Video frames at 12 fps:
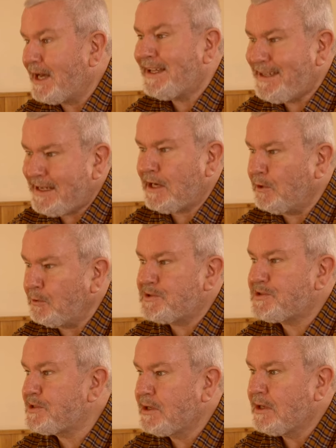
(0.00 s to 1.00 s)
Any
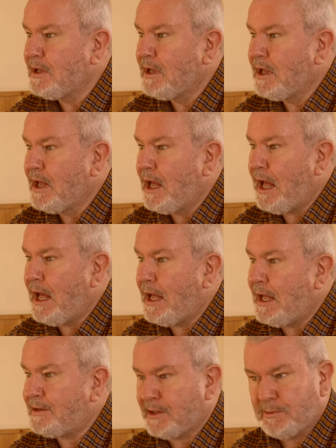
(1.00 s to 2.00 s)
house
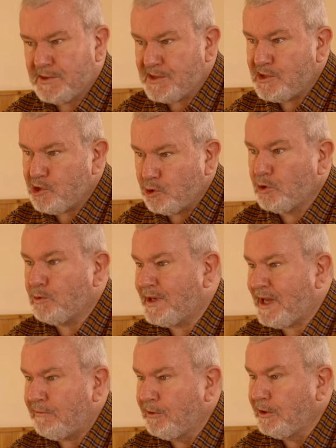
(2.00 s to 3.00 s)
that was insured would
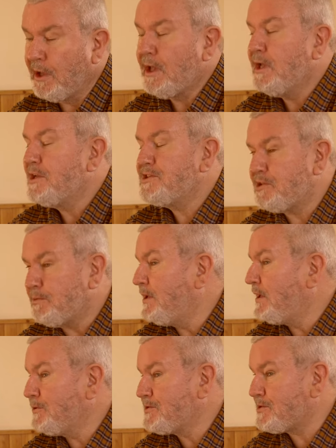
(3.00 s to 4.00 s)
have one. Some
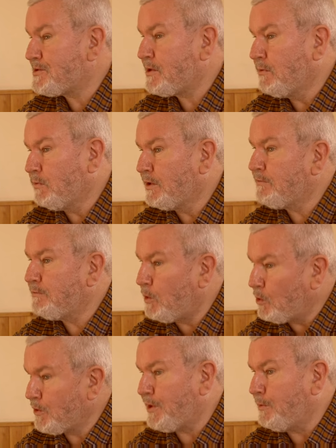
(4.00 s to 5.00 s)
houses would have
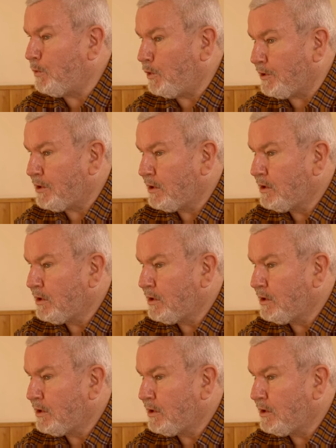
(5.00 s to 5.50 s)
more than one.